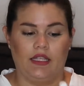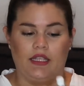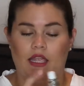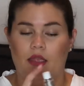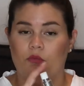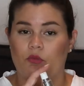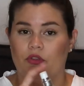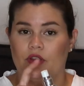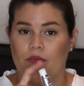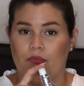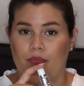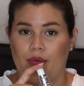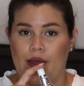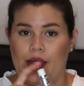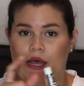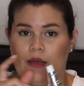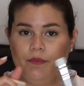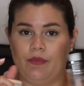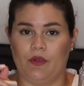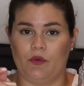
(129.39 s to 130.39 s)
It came with a
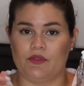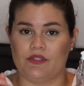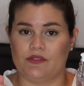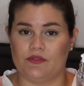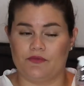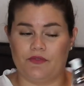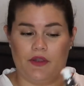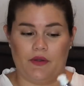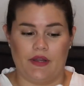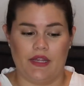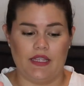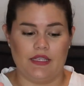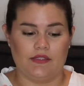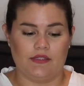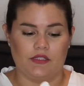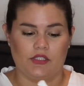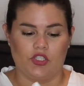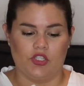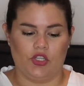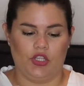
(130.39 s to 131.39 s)
pump. It was very
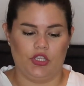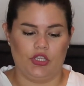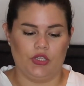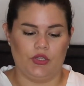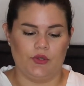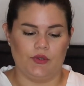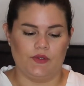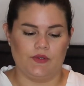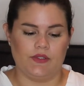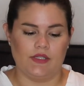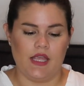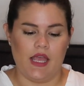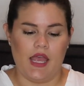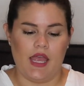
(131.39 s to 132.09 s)
easy to use.